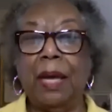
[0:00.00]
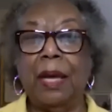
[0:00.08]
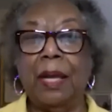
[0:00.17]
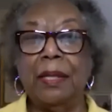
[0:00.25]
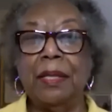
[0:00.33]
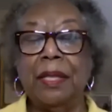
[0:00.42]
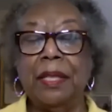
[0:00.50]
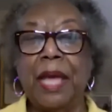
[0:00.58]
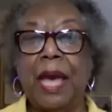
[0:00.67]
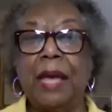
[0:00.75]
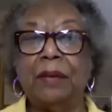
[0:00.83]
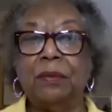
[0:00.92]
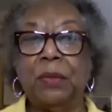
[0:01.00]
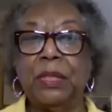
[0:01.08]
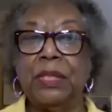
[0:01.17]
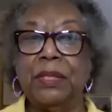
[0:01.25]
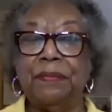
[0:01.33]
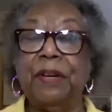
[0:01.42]
and that
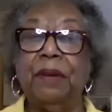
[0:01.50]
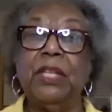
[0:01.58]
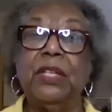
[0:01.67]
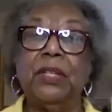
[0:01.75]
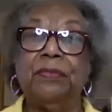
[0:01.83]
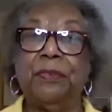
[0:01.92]
was very good